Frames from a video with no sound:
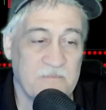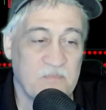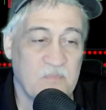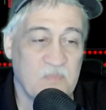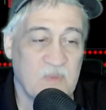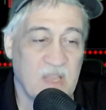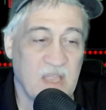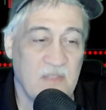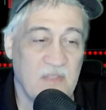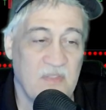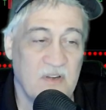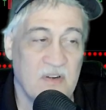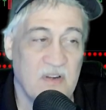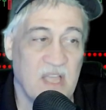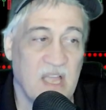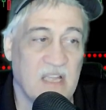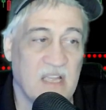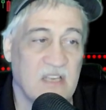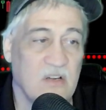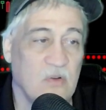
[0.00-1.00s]
and they're
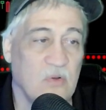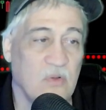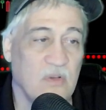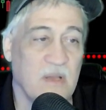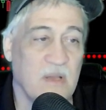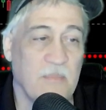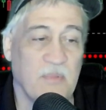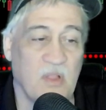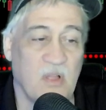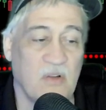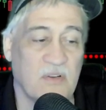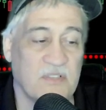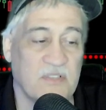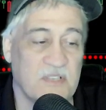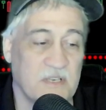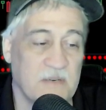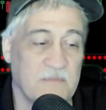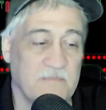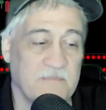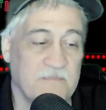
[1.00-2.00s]
not going to hold up long
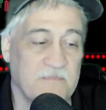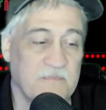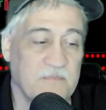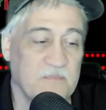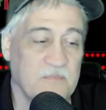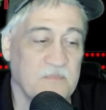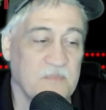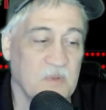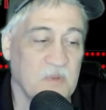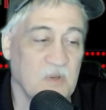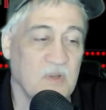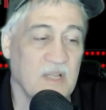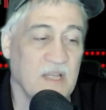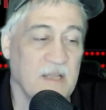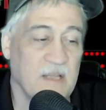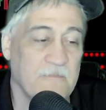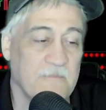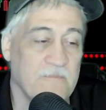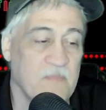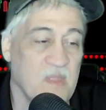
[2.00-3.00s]
term,
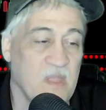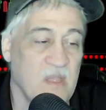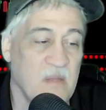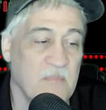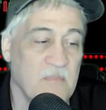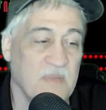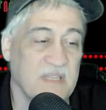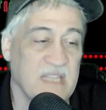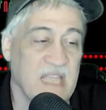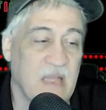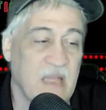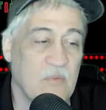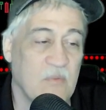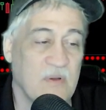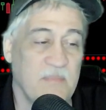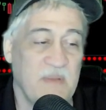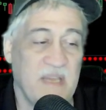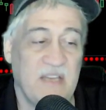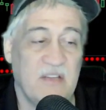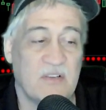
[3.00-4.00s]
okay? But that would
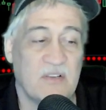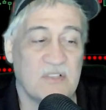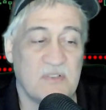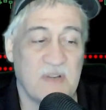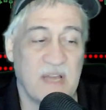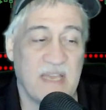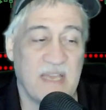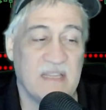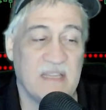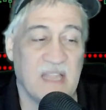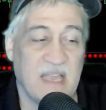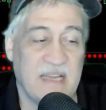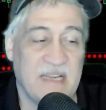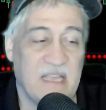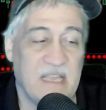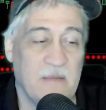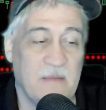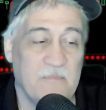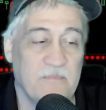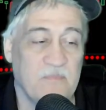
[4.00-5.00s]
be your trade line
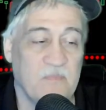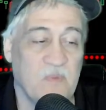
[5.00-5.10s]
up.